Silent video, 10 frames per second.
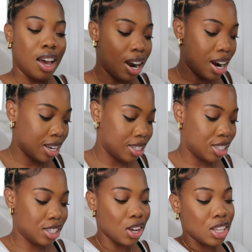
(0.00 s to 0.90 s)
alright
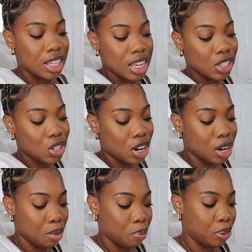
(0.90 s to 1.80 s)
so these are
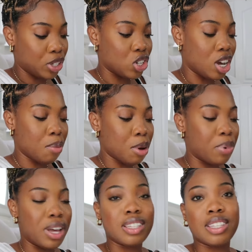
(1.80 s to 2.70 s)
the pajama
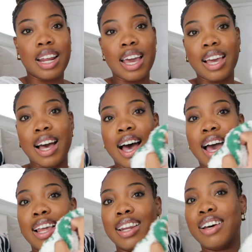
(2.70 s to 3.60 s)
pants that I got
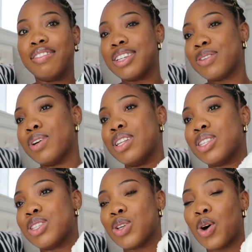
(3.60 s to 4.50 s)
I love this one
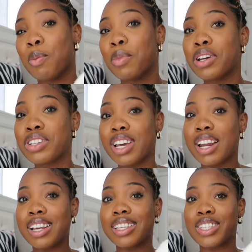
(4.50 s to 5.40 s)
so much
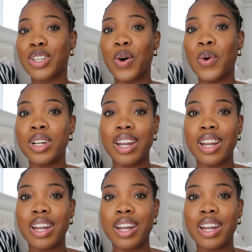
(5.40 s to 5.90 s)
and it's so